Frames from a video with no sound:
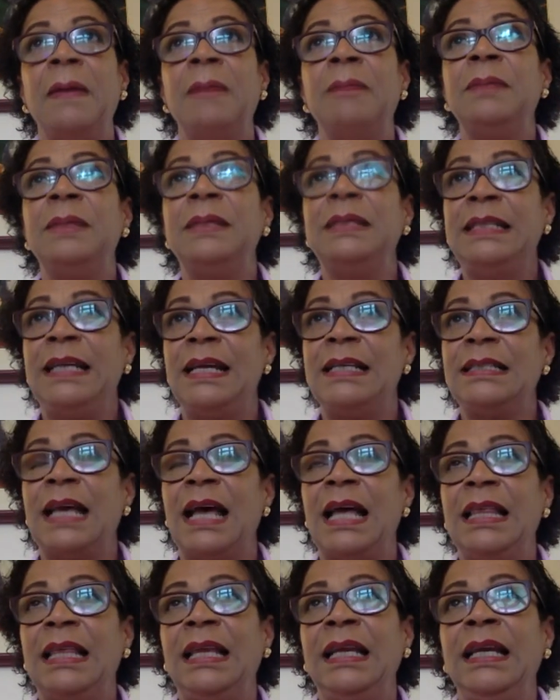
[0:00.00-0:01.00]
But yes,
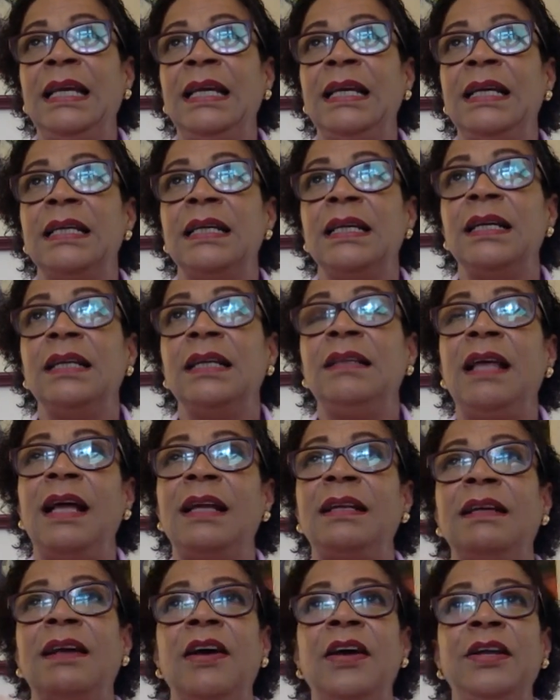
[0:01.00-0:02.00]
I think
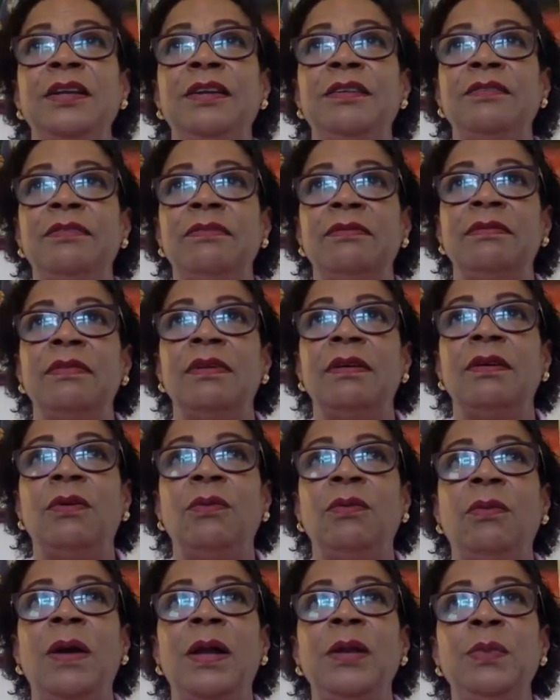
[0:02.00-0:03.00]
that kind of,
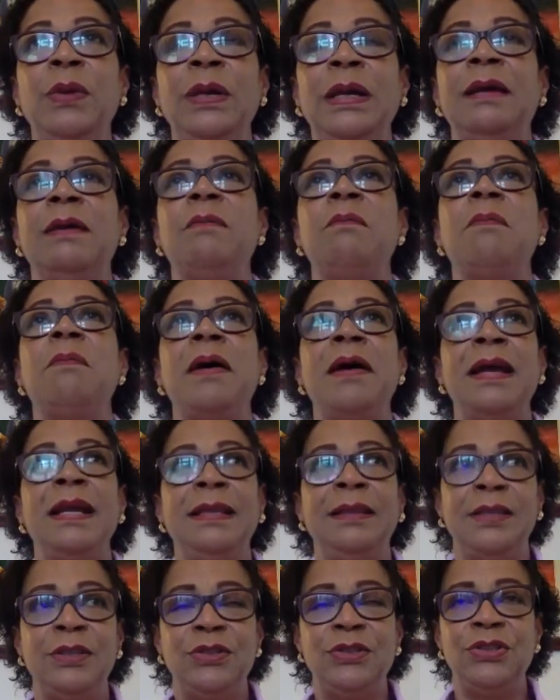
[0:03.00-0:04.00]
when we
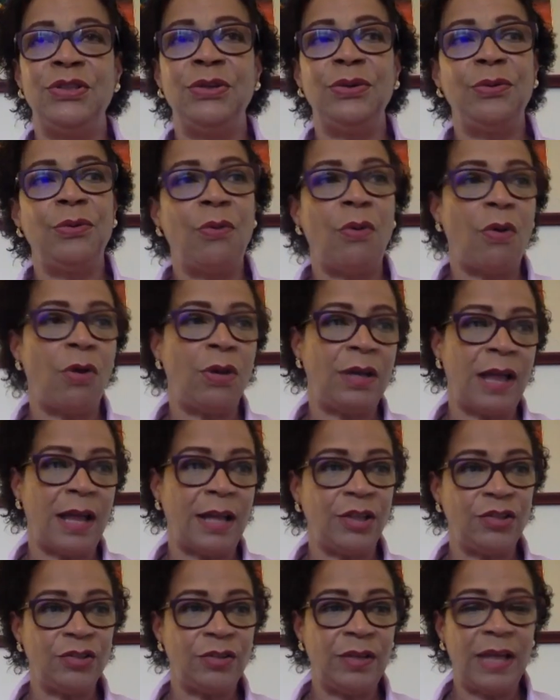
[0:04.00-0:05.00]
combine the two, our
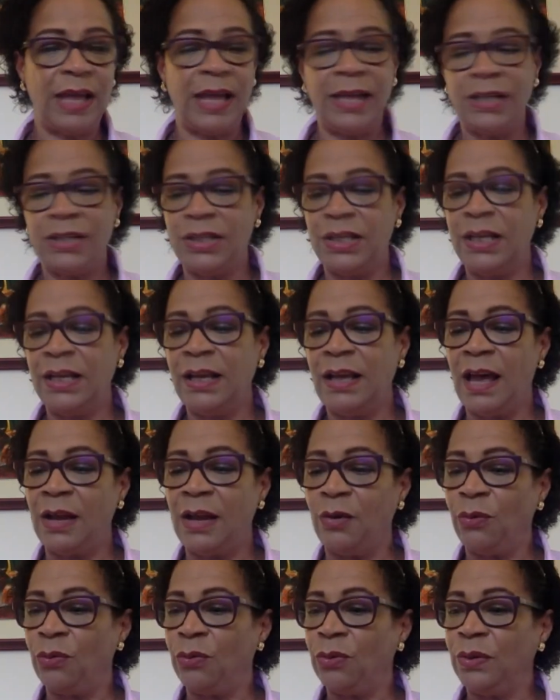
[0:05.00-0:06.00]
natural aging
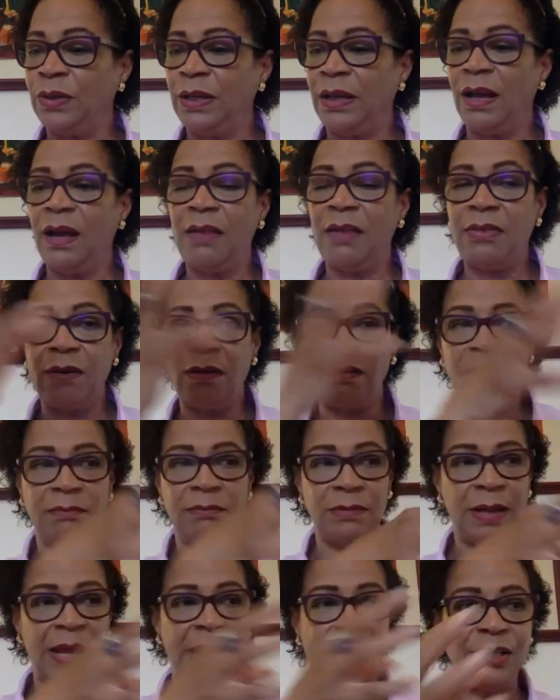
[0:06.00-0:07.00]
and all the other
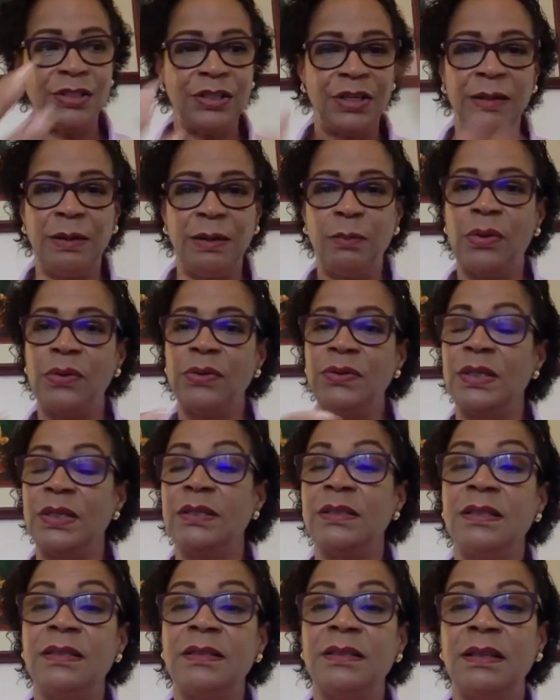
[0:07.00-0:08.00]
aging
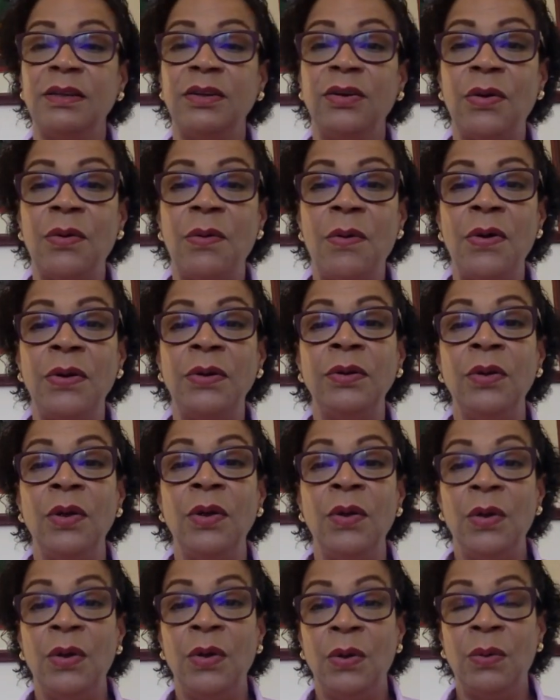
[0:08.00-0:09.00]
processes that go on,
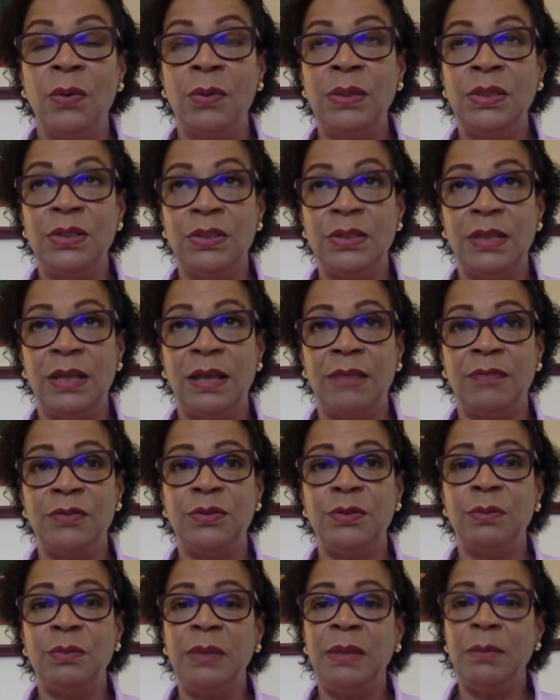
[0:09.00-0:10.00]
we just have
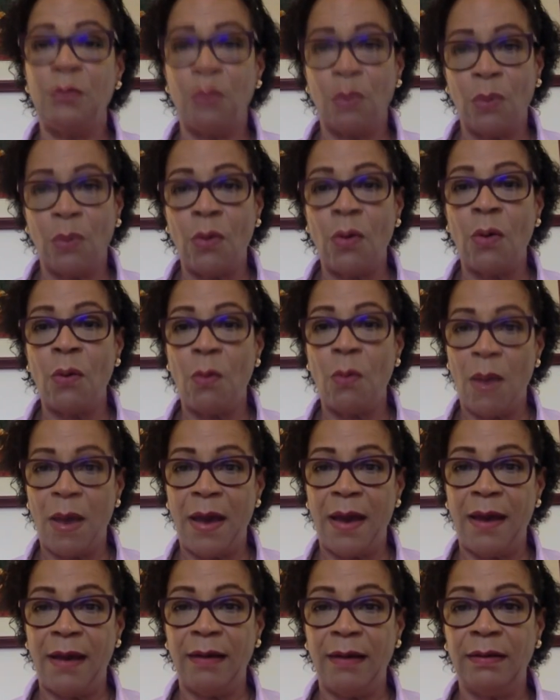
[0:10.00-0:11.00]
to be more
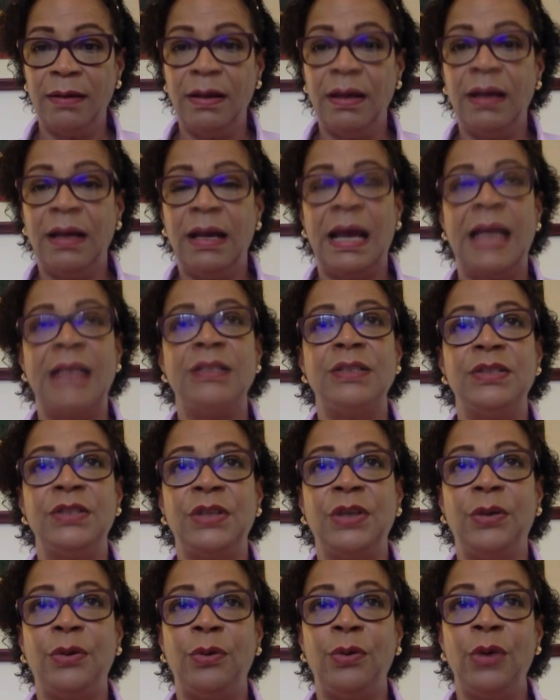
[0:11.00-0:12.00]
aware. And
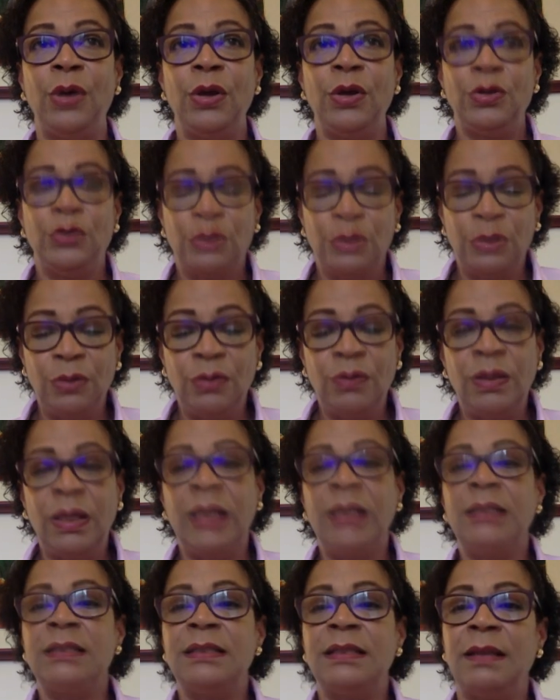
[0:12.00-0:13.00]
so do
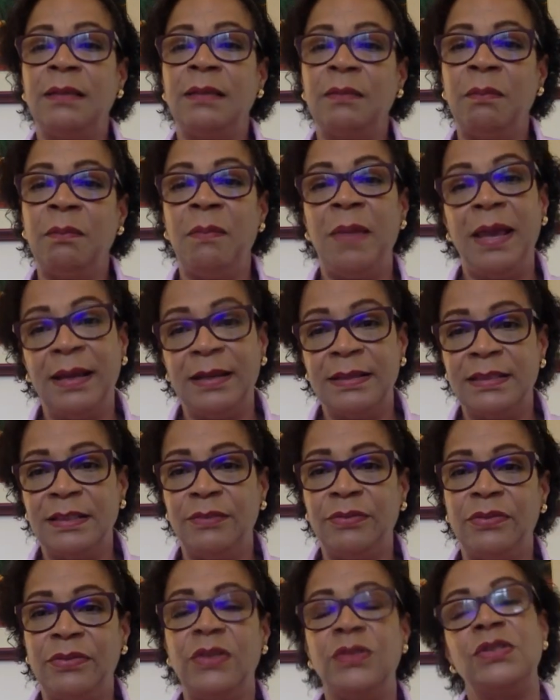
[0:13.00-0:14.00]
things that make a
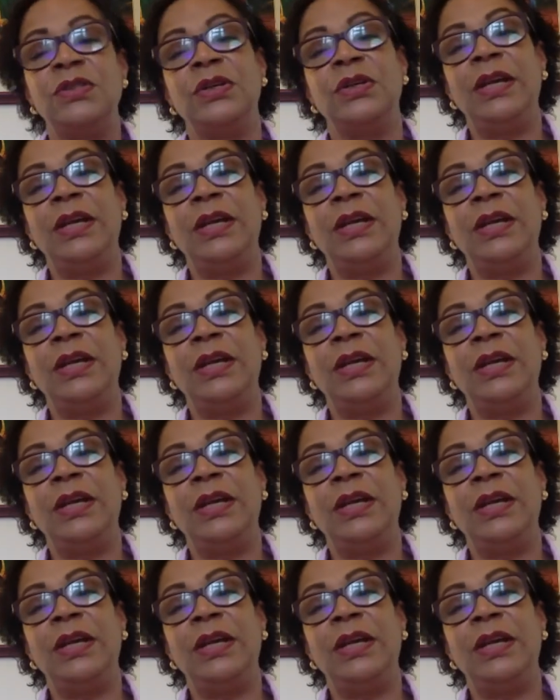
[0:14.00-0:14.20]
difference.